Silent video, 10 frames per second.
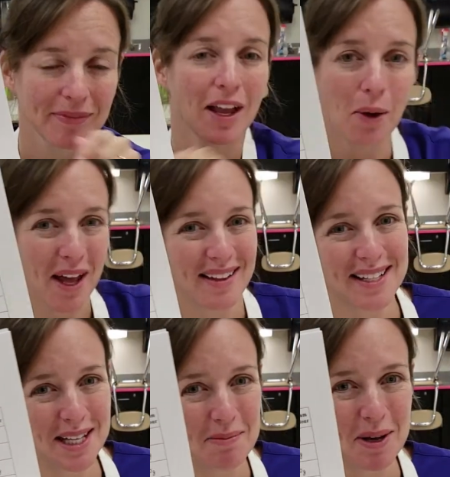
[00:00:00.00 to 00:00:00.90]
Okay, let's
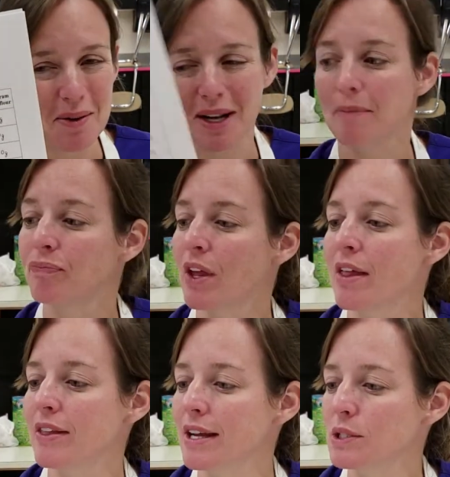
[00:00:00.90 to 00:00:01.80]
keep going.
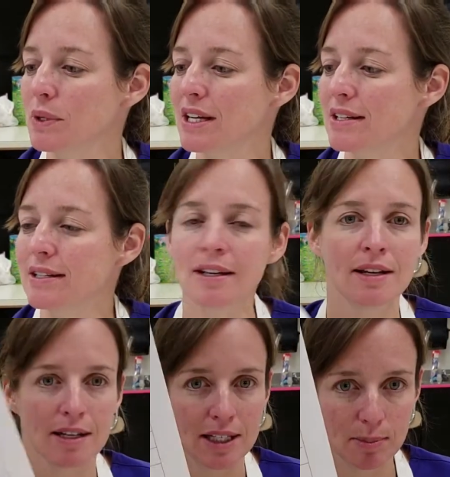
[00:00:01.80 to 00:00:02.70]
The next one is
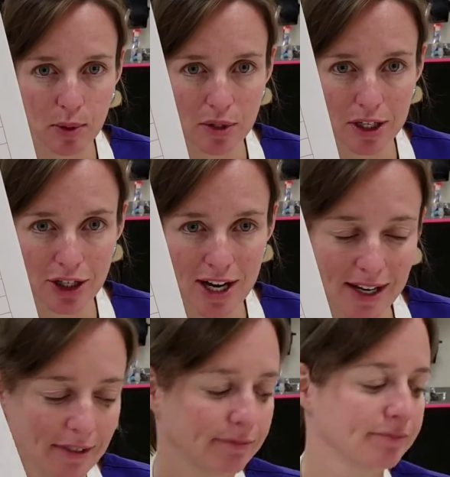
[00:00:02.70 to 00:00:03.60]
spooned and
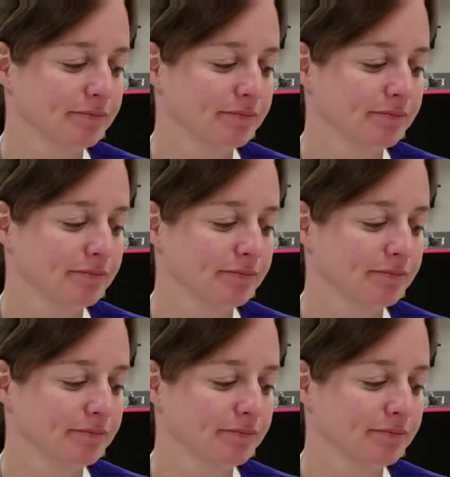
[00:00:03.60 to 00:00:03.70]
shaken.